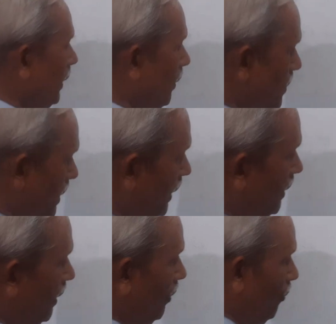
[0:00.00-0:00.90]
You see
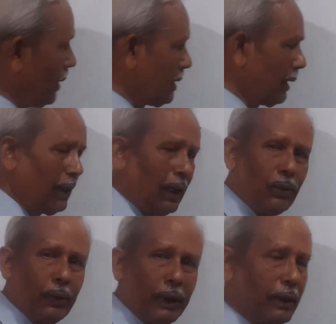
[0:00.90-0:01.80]
it? Once again I'll
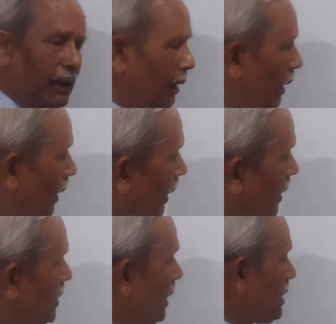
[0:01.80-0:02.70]
do it.
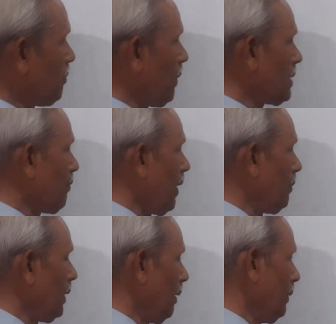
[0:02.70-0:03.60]
6 plus
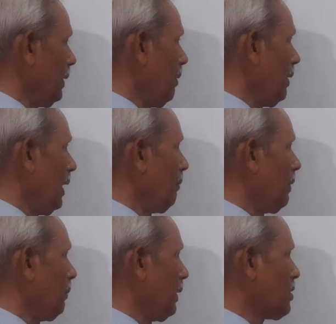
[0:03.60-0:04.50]
5, 11.
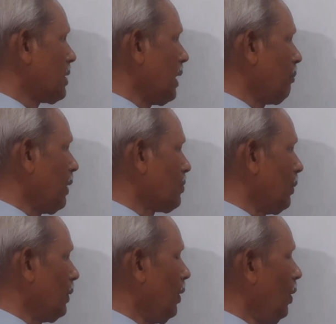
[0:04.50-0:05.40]
11 means 10 plus
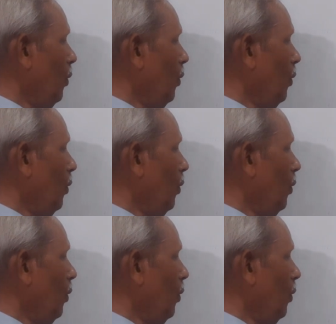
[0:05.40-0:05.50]
1.